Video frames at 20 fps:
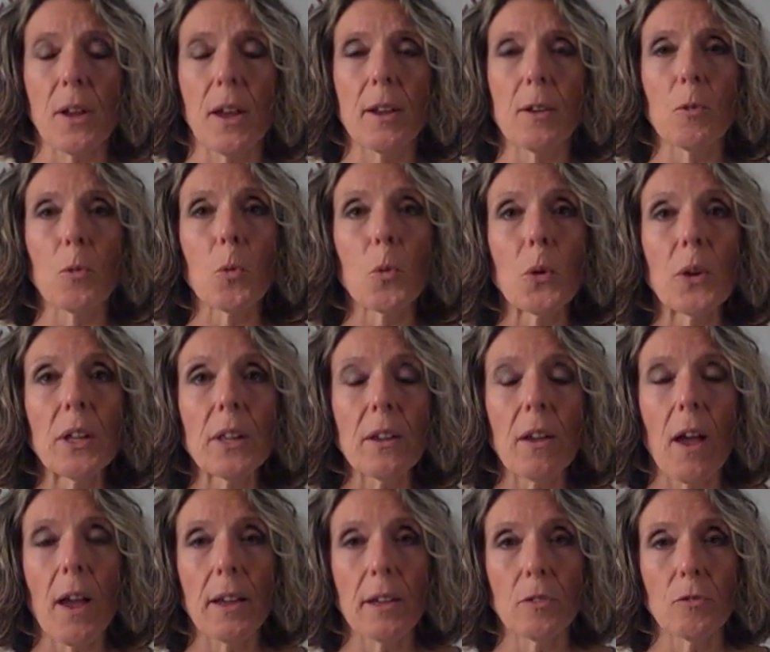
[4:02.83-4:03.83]
diet really
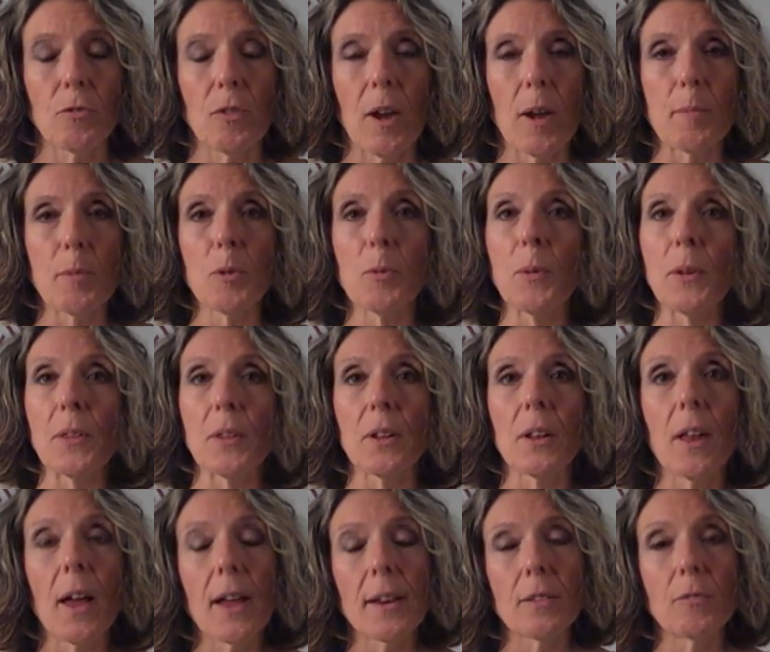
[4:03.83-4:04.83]
high in fiber with a
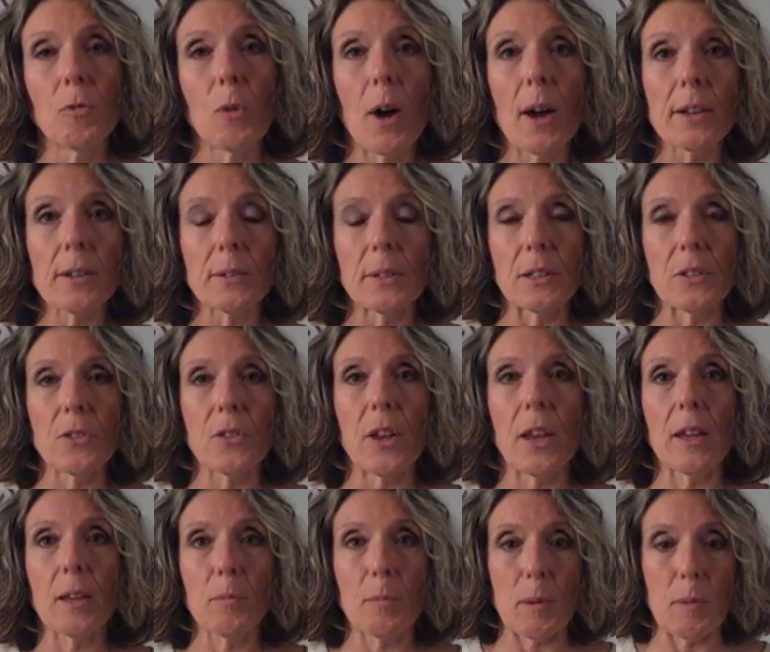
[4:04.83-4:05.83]
lot of water
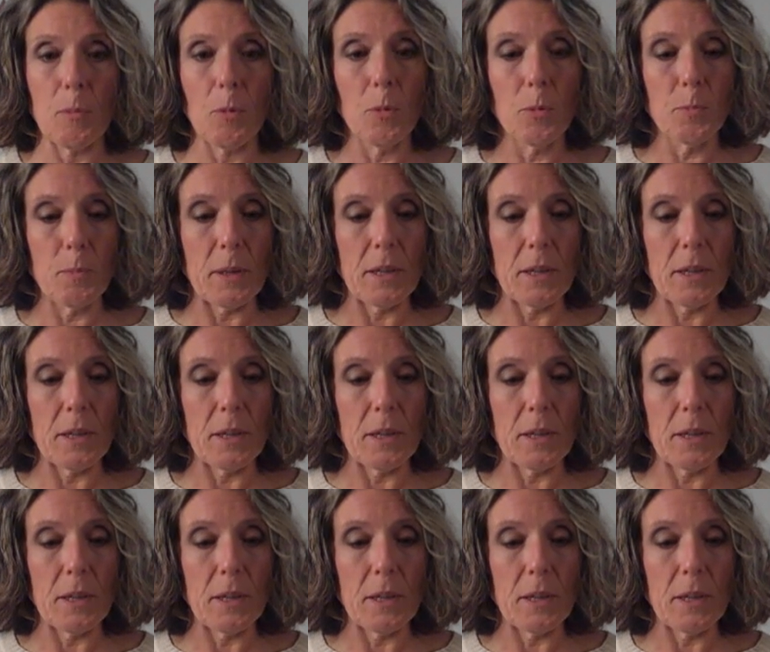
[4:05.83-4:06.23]
intake people